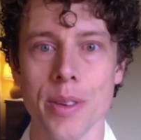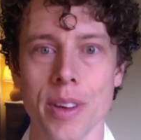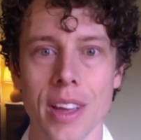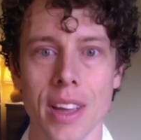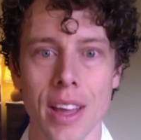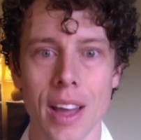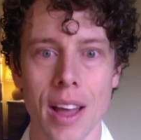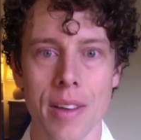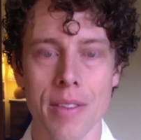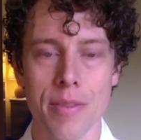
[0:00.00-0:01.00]
who
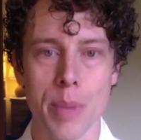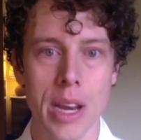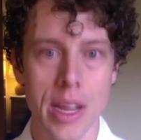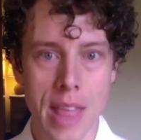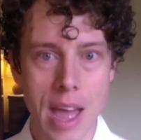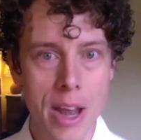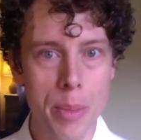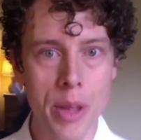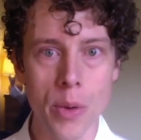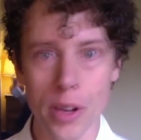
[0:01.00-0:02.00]
uh, been in the
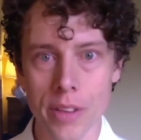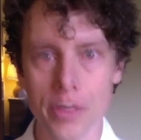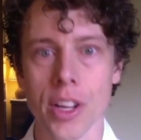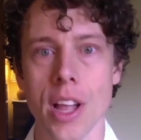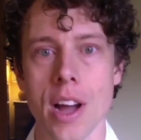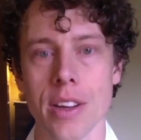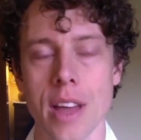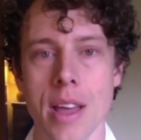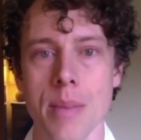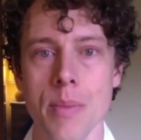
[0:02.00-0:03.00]
NLP world for a long
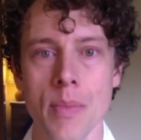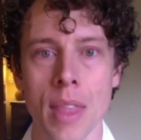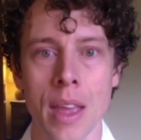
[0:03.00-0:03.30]
time.